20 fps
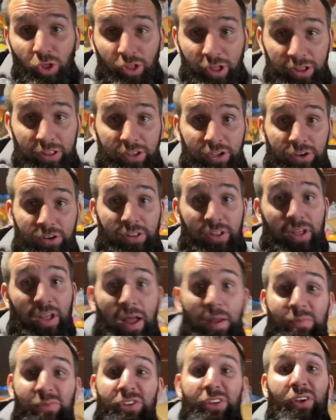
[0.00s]
Like literally,
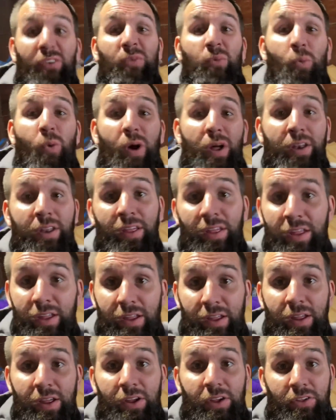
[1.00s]
I'm 6'1",
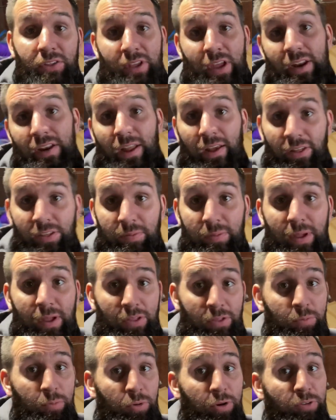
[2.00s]
standing next to me,
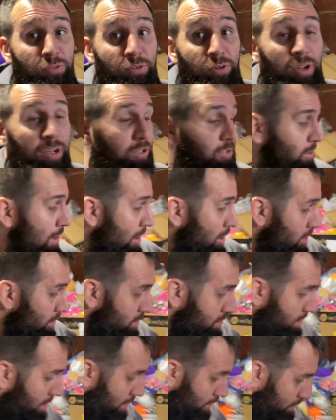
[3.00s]
it's pretty freaking tall.
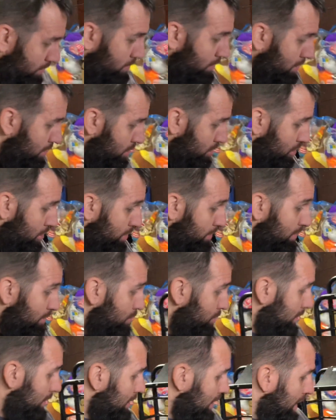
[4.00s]
So it's gonna be
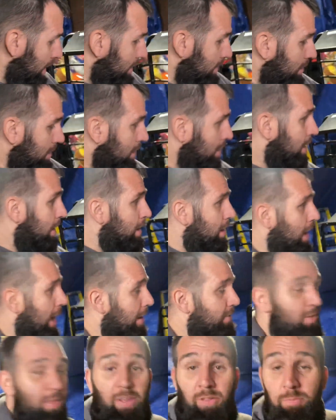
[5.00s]
really nice.
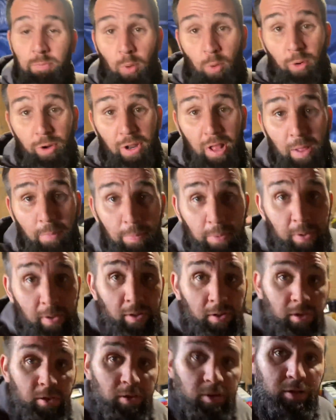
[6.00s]
Everything's bolted up.
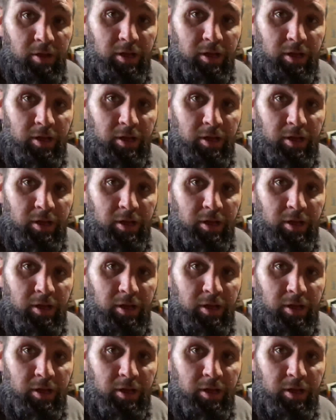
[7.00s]
You